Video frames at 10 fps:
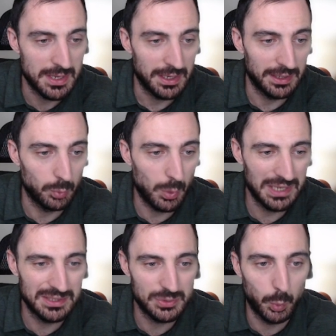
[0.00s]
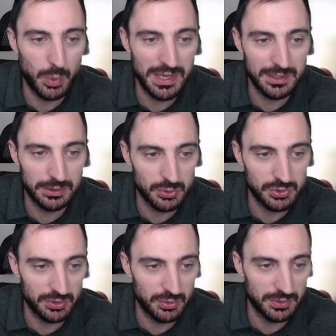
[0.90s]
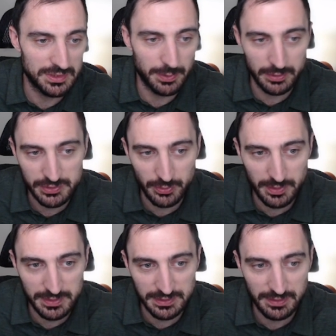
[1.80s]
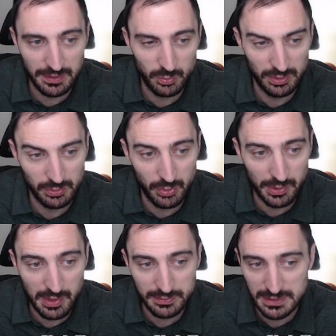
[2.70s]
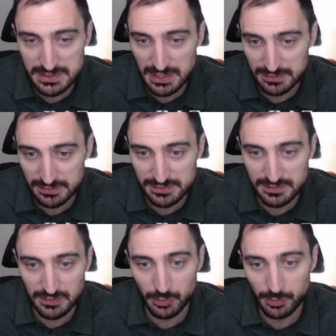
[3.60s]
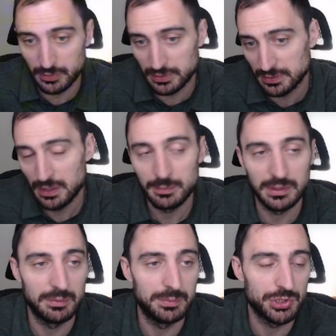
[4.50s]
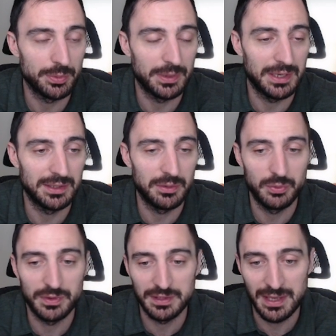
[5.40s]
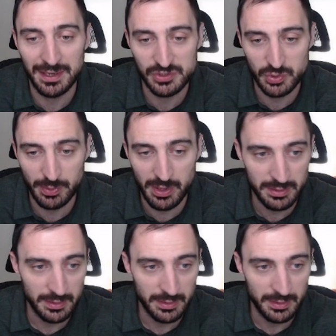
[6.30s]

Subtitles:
and white is way closer to this pawn, so basically then we'll go around and take this d3 pawn and play bishop endgame with an extra pawn.